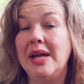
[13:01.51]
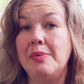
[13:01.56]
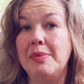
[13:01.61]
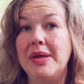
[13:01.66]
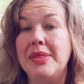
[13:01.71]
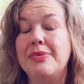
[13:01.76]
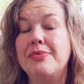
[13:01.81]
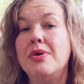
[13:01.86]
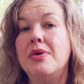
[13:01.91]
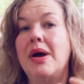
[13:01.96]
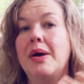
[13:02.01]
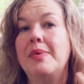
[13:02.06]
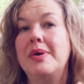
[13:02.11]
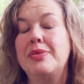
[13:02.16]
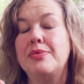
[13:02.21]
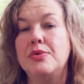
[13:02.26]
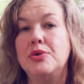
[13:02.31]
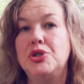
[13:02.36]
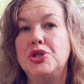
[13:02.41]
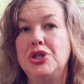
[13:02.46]
I went through. I
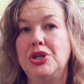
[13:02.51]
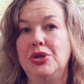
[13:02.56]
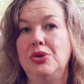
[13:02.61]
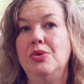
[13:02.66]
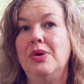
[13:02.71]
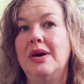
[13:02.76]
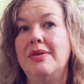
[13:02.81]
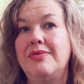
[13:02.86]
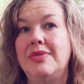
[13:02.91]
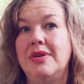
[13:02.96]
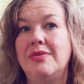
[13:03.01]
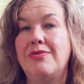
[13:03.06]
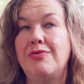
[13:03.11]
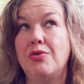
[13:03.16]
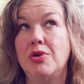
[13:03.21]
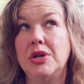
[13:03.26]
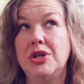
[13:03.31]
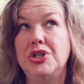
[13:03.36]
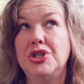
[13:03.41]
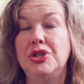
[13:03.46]
went through 2 of the
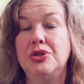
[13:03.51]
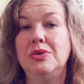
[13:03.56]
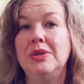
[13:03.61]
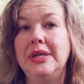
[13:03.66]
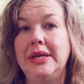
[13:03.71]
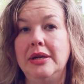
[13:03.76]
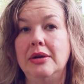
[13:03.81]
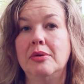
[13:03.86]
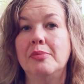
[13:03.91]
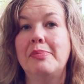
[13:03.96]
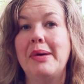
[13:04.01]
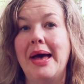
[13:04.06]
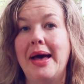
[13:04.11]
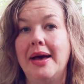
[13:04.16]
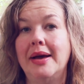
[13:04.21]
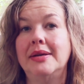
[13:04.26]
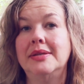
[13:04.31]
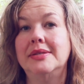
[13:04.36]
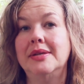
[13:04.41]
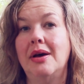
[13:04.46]
42-liter
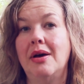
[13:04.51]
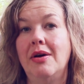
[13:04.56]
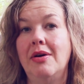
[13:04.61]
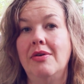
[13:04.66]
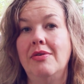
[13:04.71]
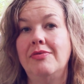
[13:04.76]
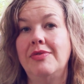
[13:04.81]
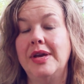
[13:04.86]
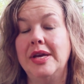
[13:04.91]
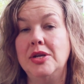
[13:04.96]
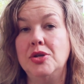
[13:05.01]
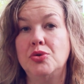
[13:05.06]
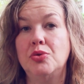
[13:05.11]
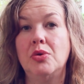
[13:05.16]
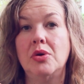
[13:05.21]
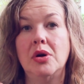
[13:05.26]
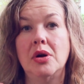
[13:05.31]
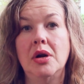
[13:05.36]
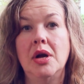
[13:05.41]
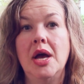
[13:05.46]
bags of
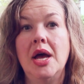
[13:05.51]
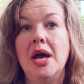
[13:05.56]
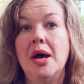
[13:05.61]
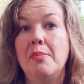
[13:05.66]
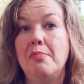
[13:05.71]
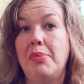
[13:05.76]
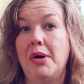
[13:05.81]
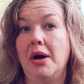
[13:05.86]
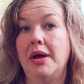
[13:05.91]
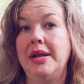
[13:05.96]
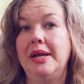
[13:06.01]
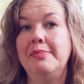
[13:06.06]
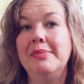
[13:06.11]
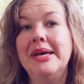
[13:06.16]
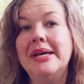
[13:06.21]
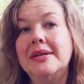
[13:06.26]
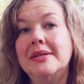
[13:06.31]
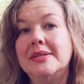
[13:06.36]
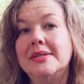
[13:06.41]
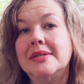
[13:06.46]
indoor potting
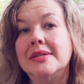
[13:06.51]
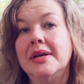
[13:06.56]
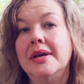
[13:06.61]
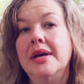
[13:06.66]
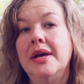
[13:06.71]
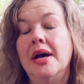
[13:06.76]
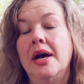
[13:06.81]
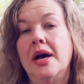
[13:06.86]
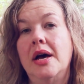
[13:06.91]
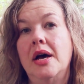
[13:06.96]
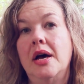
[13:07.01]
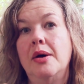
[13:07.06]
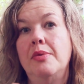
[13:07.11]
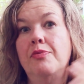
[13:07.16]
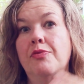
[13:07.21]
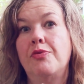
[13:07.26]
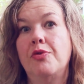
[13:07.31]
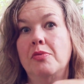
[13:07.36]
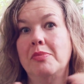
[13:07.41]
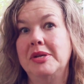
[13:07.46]
mix
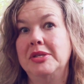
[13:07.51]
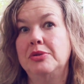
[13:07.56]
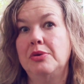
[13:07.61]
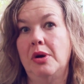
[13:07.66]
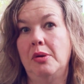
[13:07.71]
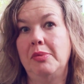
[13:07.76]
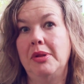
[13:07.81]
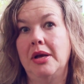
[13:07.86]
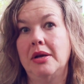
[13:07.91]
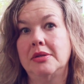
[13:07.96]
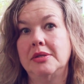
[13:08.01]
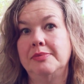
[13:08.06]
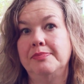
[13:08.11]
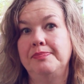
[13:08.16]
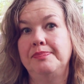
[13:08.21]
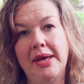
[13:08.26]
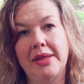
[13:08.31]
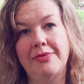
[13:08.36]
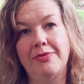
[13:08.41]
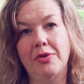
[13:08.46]
for my soil blocks.
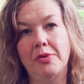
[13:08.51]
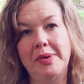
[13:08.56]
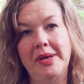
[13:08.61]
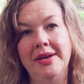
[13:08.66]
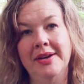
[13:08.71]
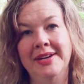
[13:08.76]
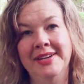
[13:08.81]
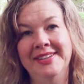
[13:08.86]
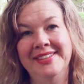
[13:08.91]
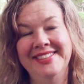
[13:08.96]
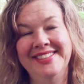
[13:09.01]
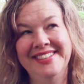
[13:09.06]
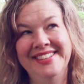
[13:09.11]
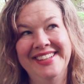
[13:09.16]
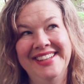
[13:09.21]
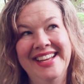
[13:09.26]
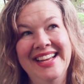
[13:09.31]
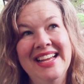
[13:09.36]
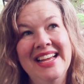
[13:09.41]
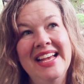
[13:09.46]
Math for me.
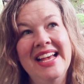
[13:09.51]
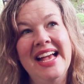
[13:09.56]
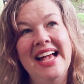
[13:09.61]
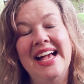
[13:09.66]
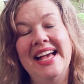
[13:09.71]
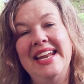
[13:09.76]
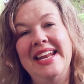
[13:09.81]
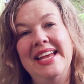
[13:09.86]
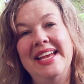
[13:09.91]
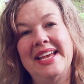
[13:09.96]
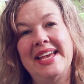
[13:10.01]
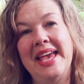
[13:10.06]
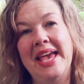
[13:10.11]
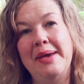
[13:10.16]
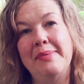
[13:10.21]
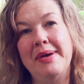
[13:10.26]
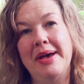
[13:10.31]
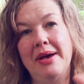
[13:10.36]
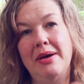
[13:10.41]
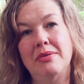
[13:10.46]
And it
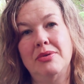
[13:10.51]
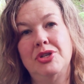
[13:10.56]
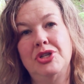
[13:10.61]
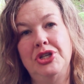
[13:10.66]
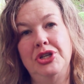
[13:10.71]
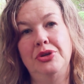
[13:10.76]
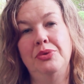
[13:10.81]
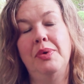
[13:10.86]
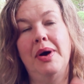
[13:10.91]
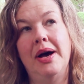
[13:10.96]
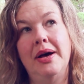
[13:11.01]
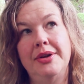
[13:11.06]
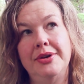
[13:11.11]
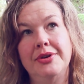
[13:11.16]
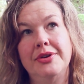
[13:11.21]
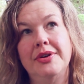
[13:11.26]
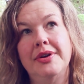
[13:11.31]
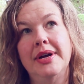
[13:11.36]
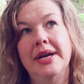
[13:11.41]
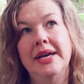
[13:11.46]
came out to
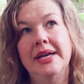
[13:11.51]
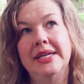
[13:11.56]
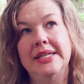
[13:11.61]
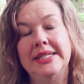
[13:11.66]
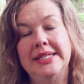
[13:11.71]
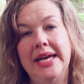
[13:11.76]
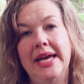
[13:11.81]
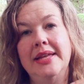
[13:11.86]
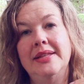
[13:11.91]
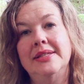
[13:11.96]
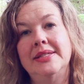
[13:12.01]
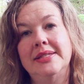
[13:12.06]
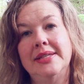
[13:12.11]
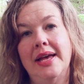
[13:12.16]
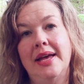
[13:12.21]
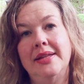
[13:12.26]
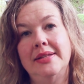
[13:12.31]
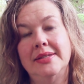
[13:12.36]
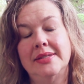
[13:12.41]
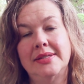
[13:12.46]
under 10
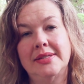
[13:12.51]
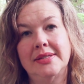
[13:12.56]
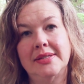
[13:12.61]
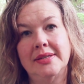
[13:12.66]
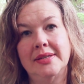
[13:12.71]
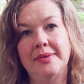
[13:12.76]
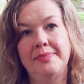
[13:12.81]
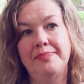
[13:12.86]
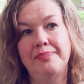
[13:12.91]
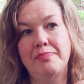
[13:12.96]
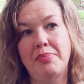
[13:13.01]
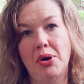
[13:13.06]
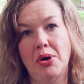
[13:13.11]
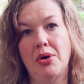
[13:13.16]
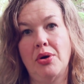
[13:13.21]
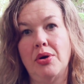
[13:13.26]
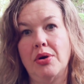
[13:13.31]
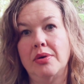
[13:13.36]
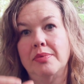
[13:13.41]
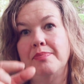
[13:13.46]
cents
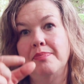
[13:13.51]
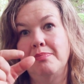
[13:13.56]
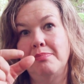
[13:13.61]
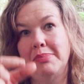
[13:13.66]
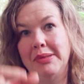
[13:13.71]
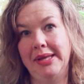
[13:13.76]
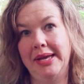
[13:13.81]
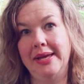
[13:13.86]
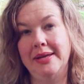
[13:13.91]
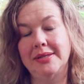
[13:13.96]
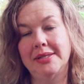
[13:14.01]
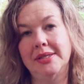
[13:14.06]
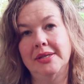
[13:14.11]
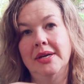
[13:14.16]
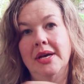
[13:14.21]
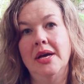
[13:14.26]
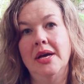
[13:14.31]
per plant